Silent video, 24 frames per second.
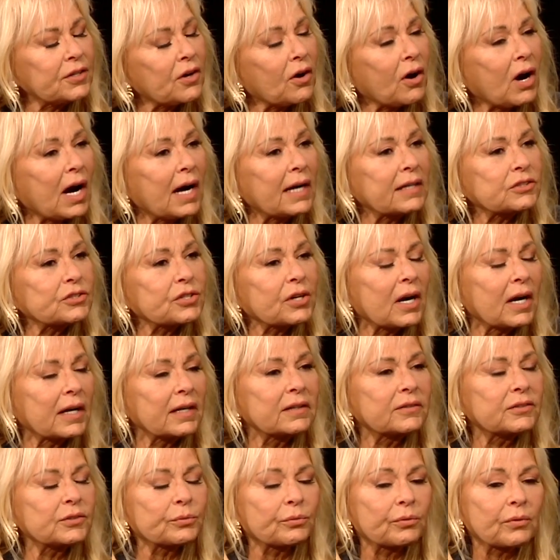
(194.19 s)
you know, I
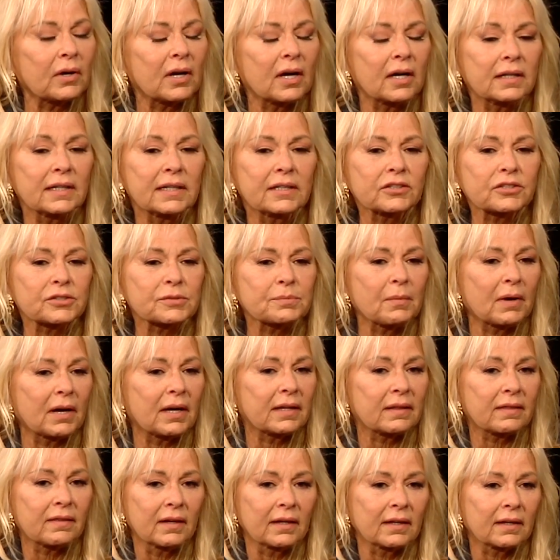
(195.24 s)
tried to. Here's
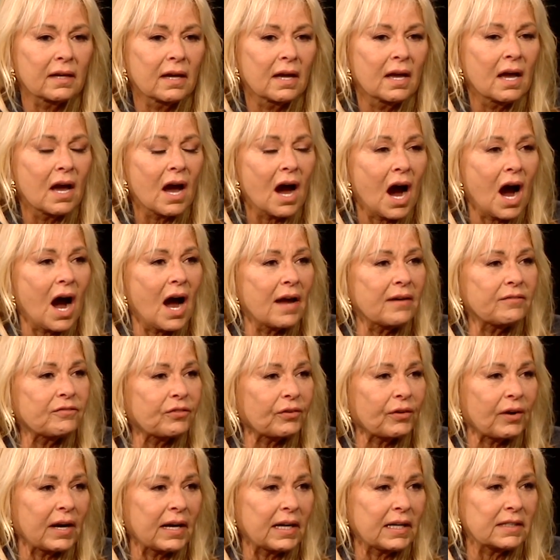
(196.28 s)
my thing. I've
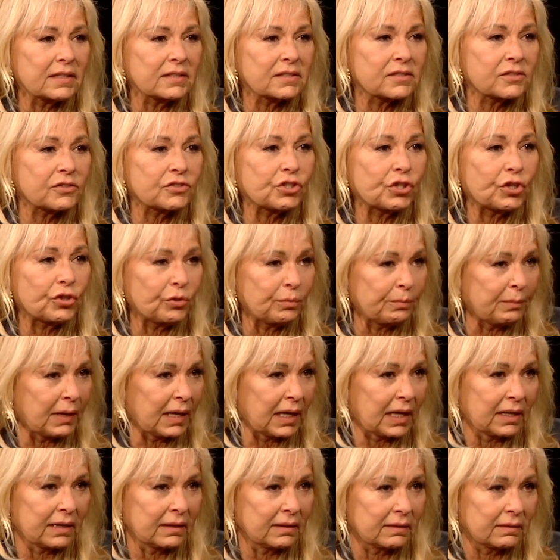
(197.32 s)
raised two
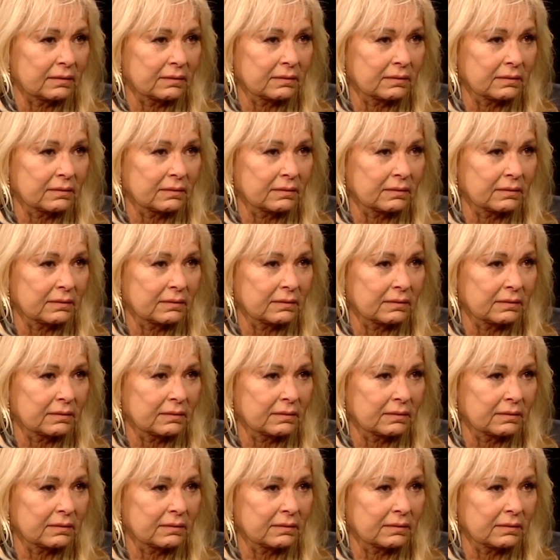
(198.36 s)
men,